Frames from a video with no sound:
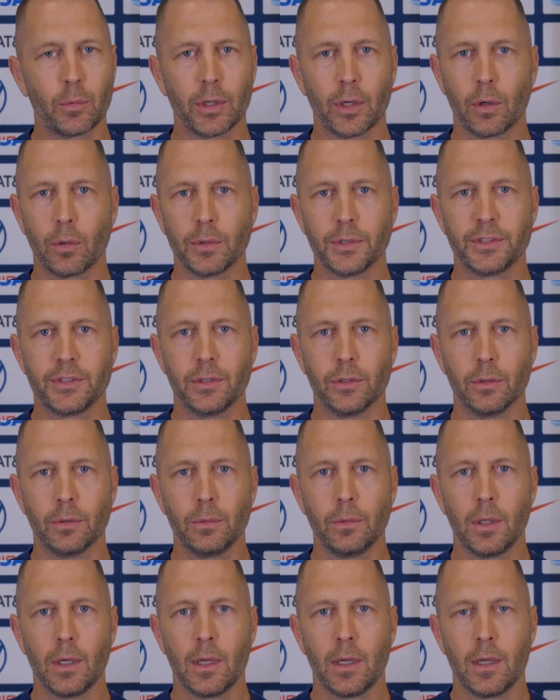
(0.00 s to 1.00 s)
we always
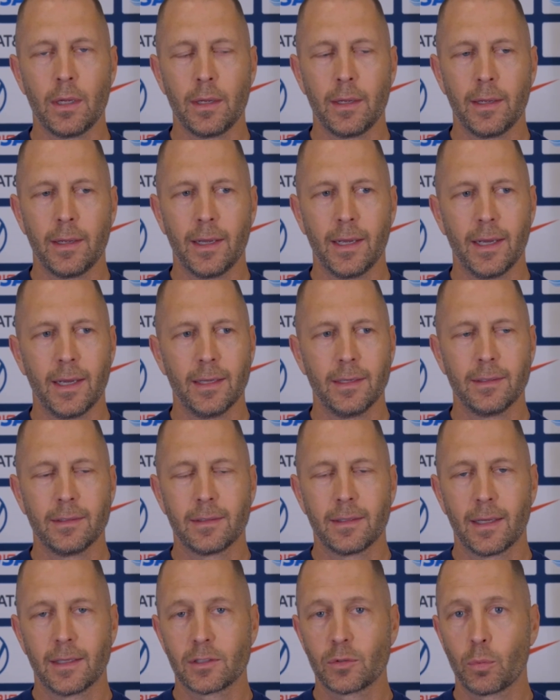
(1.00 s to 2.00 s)
do,
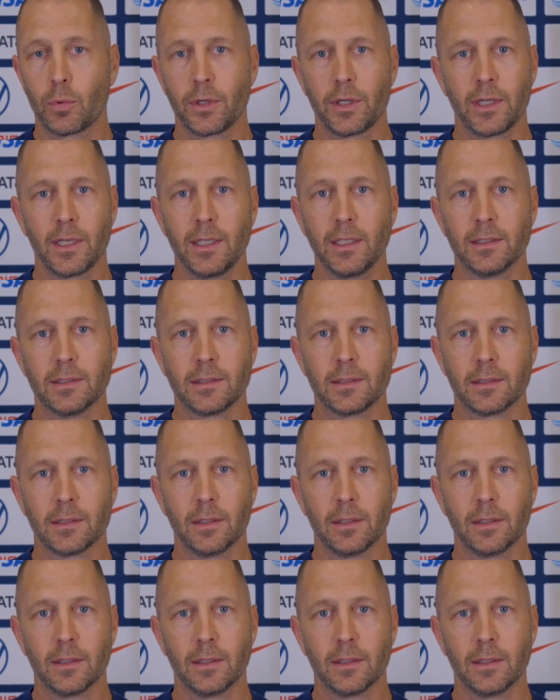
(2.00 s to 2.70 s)
and that's what it is.